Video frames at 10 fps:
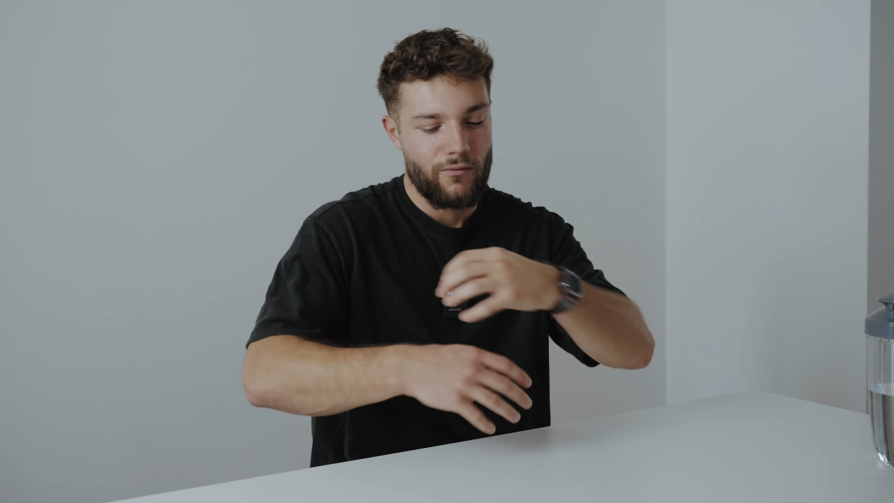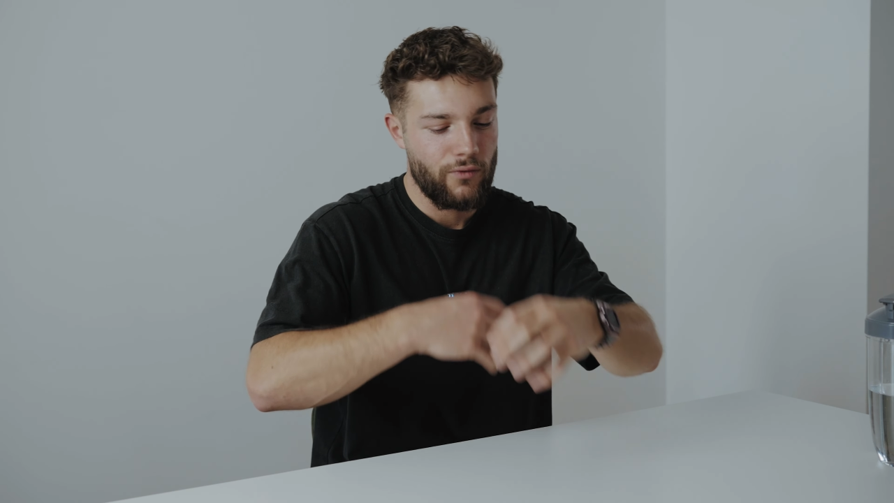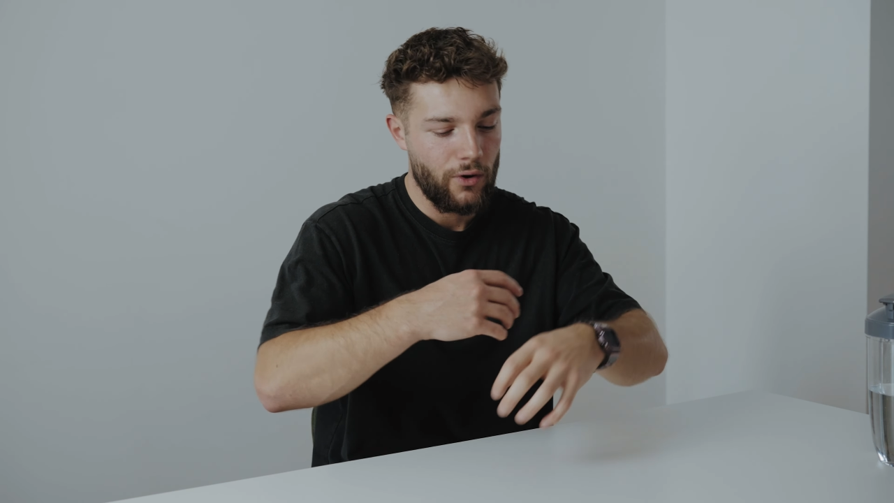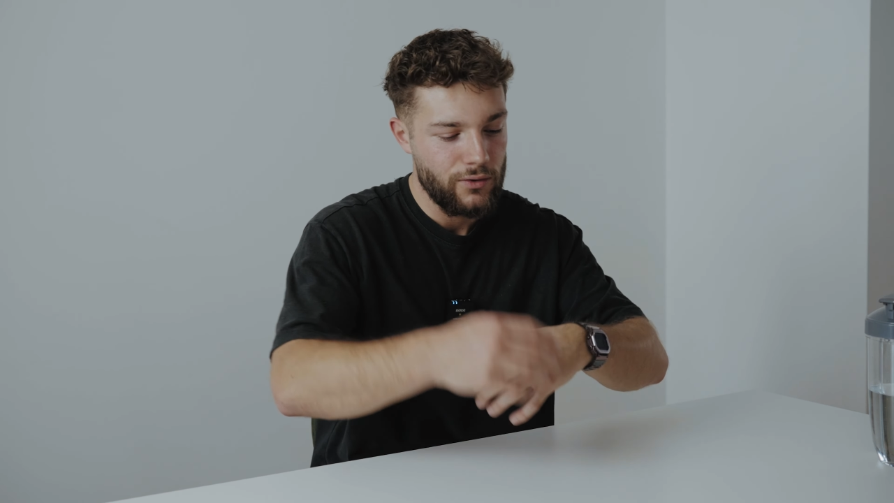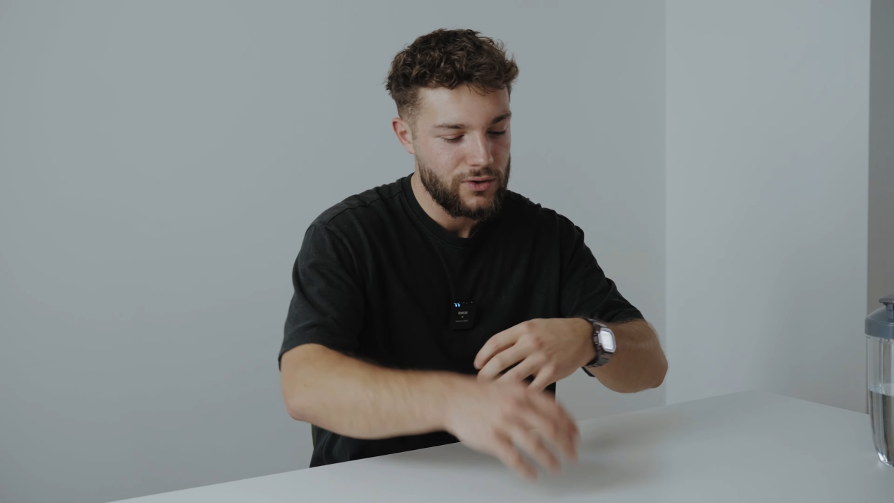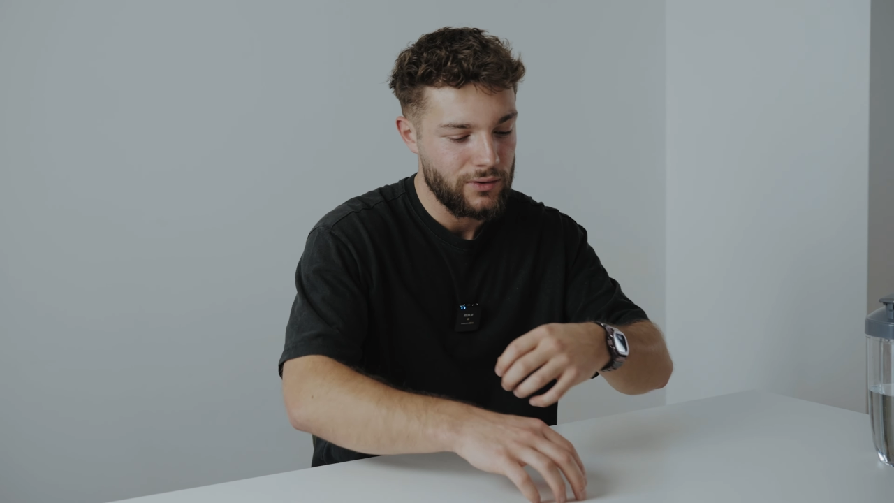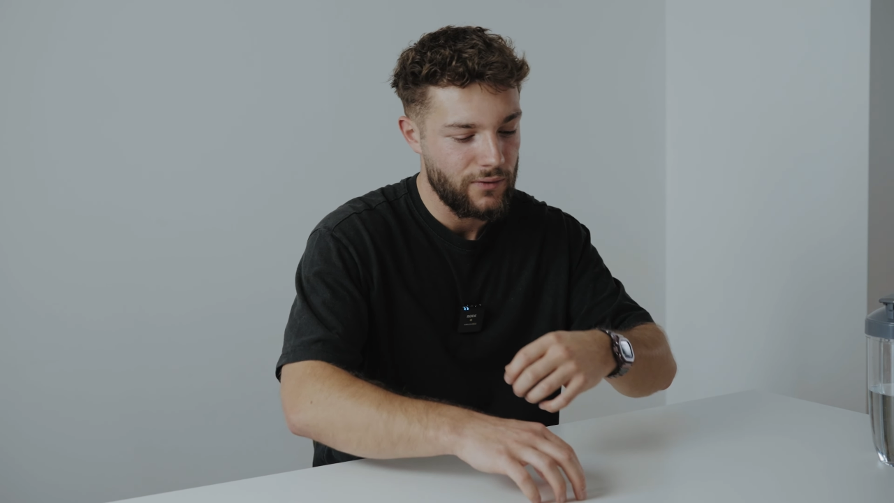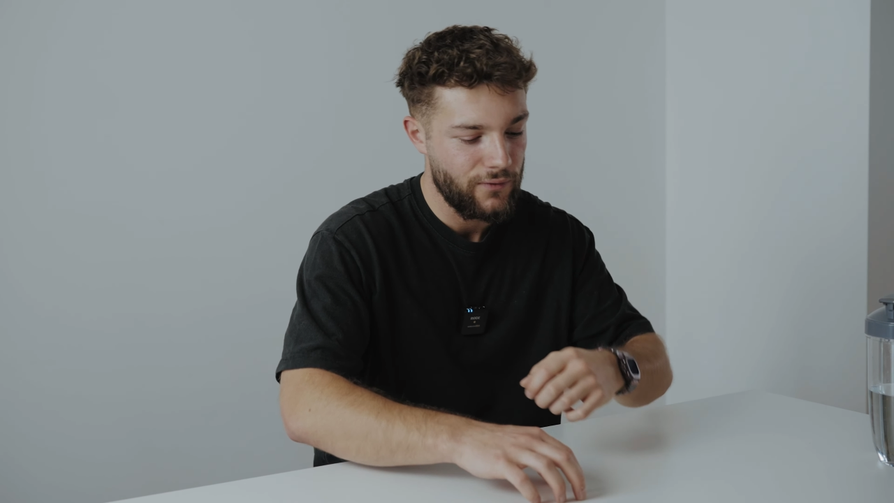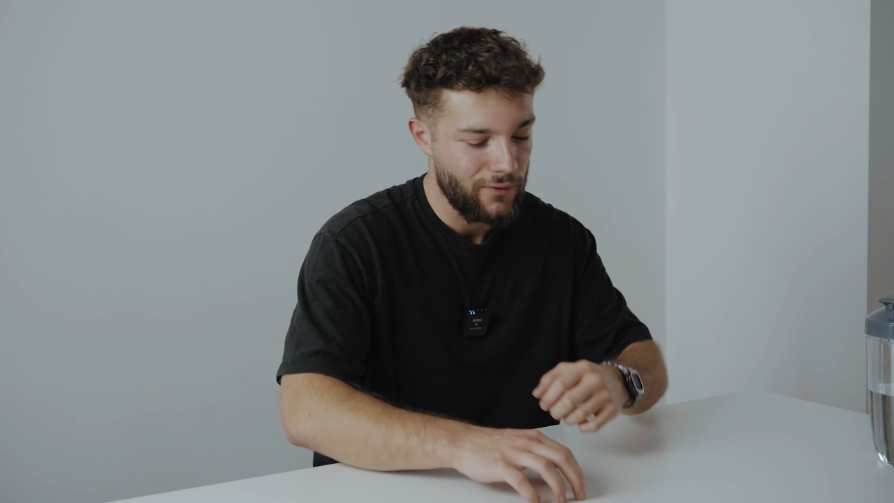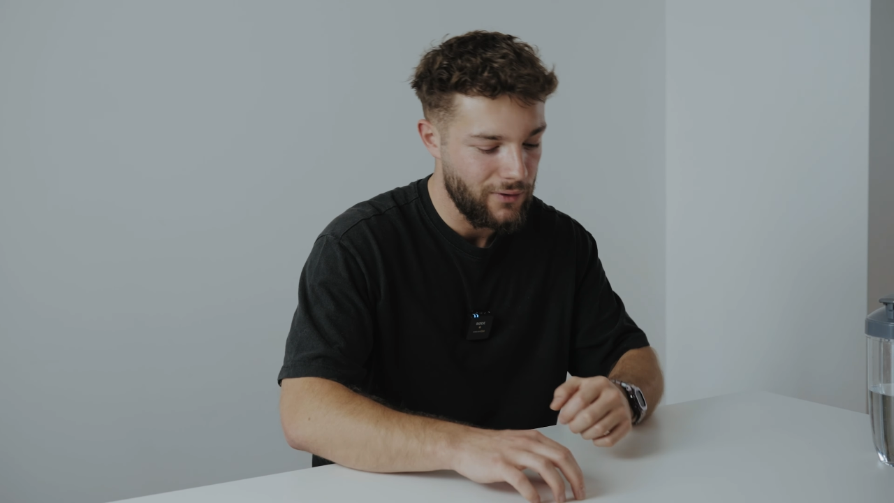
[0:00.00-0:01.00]
rolls on the
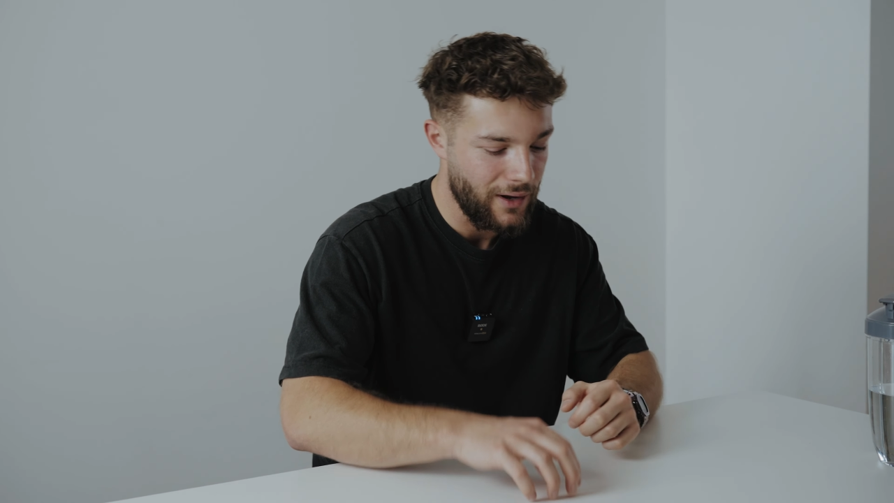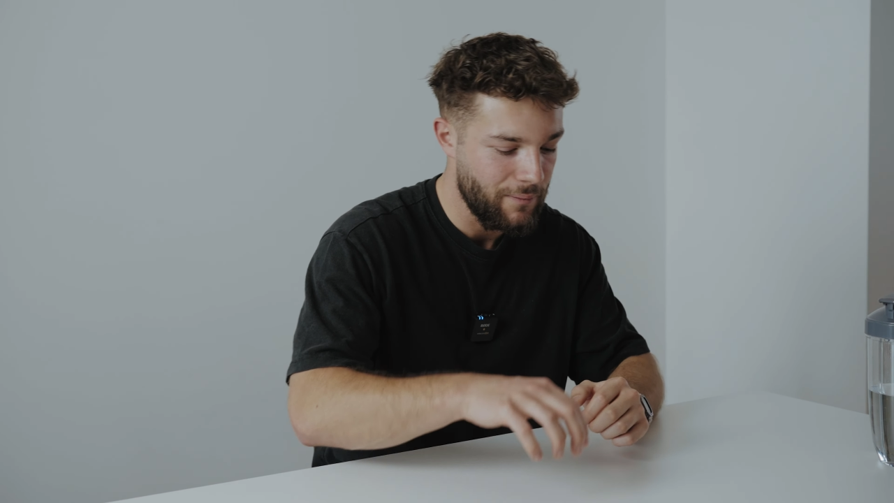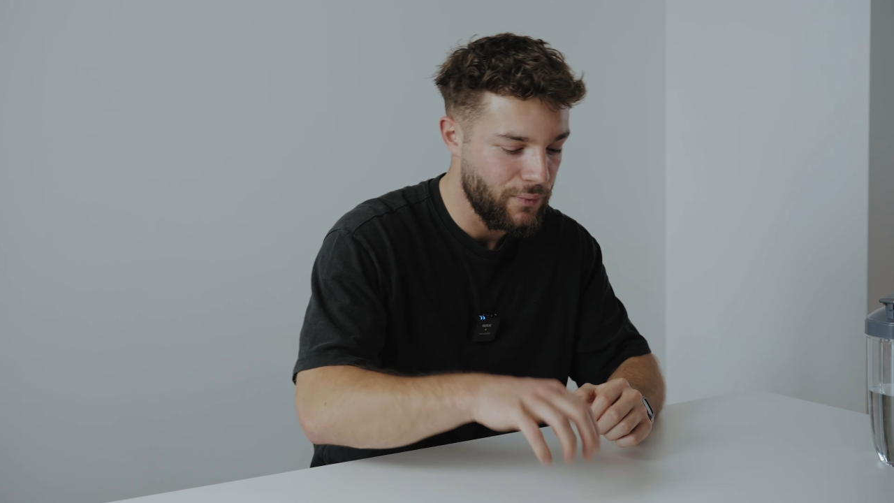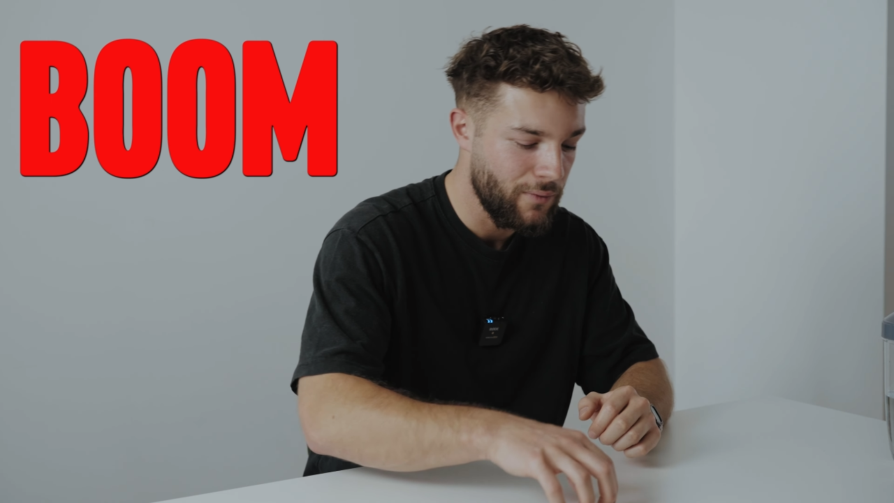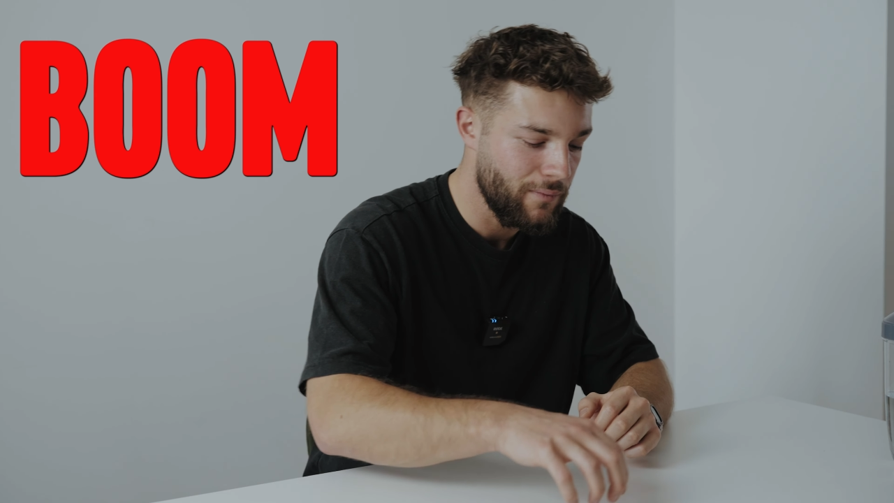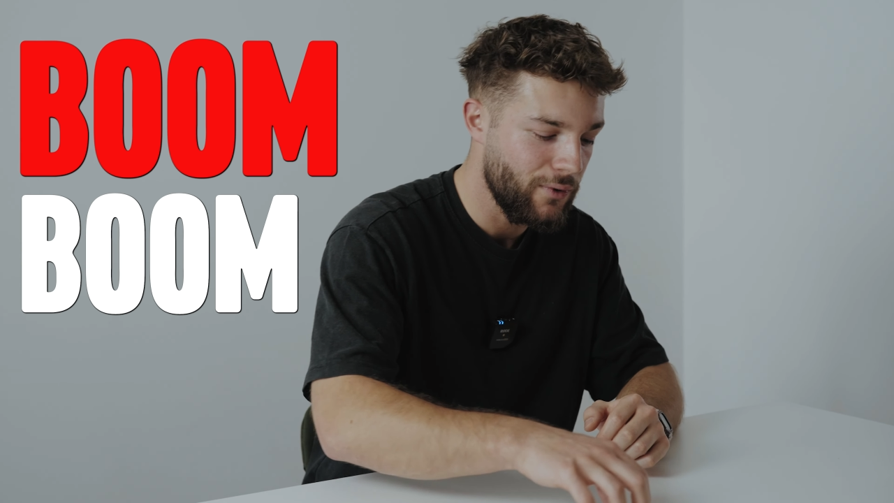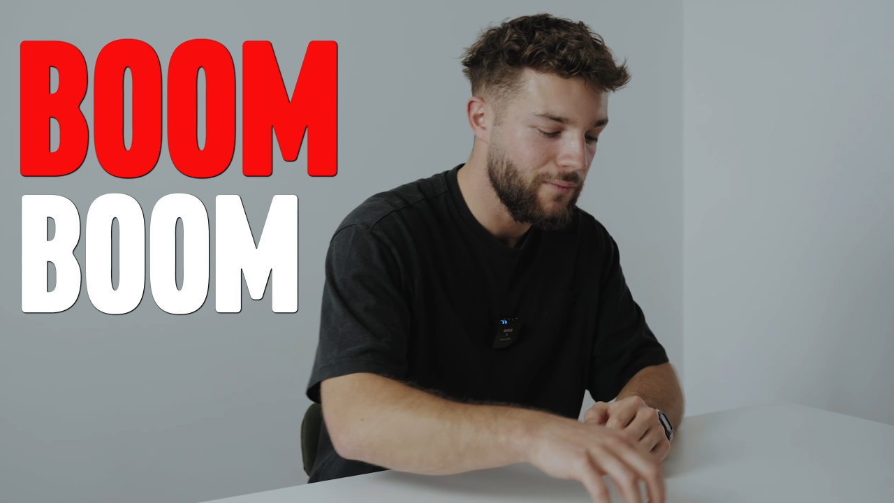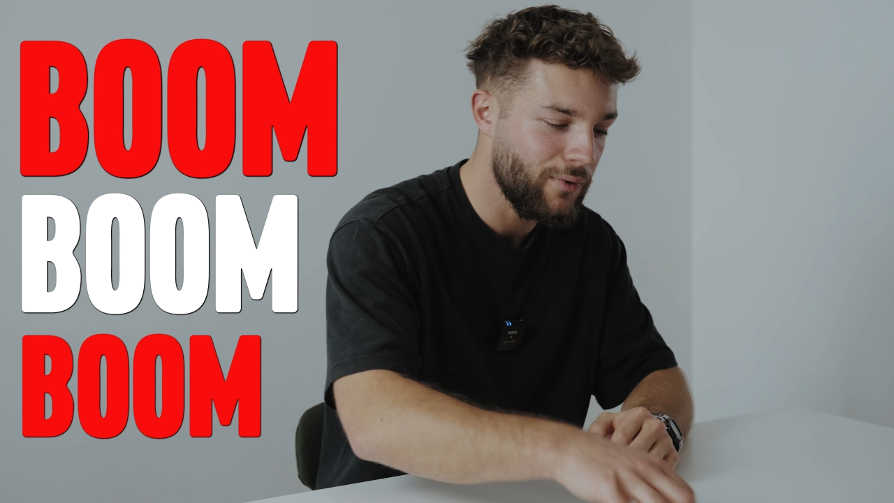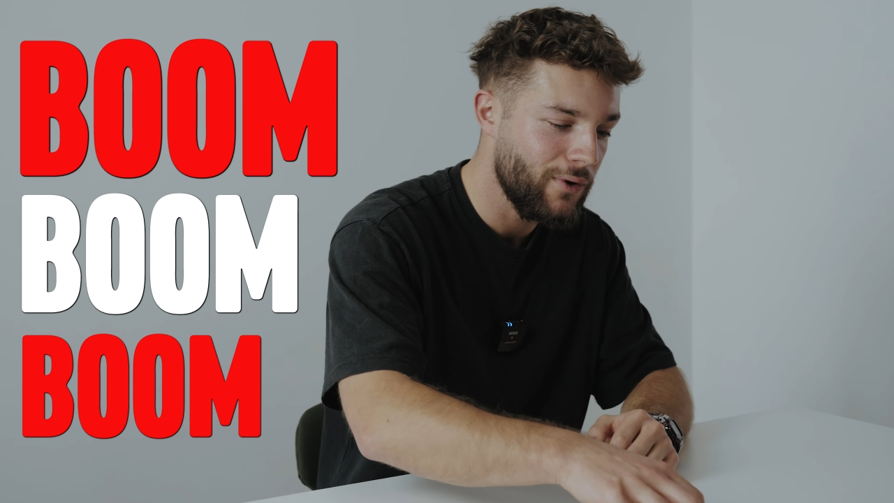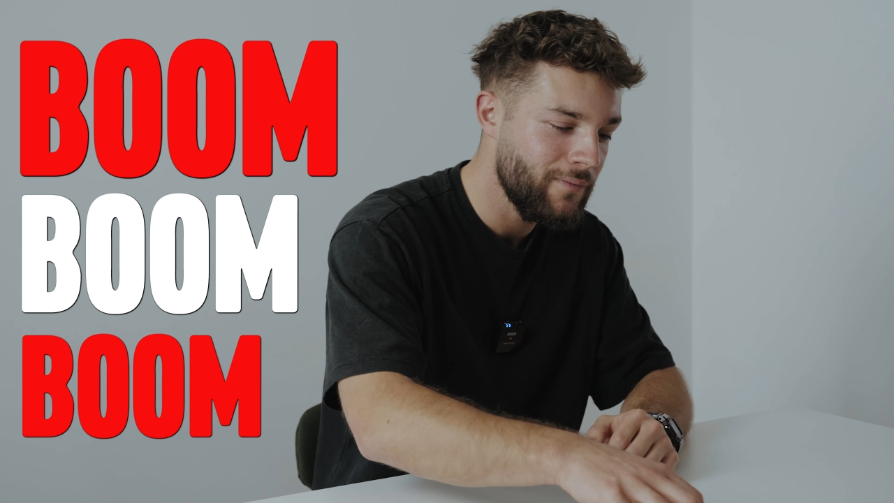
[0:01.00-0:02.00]
floor like boom,
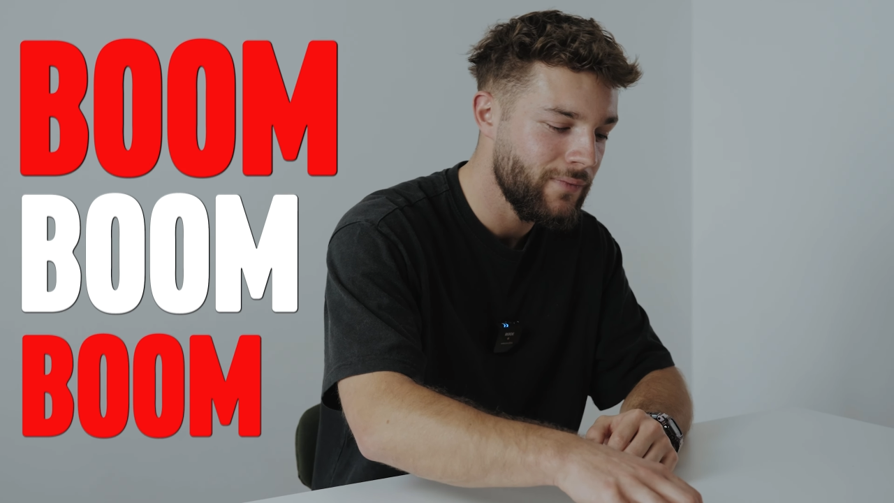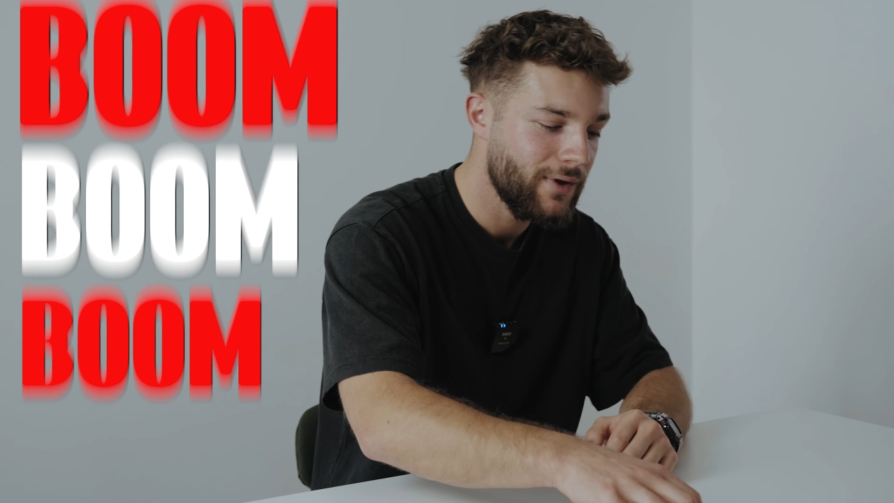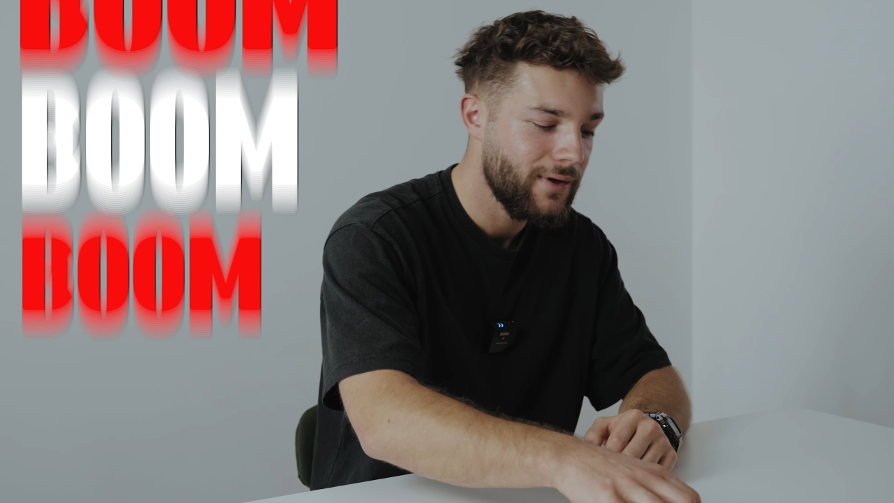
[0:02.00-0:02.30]
boom, boom,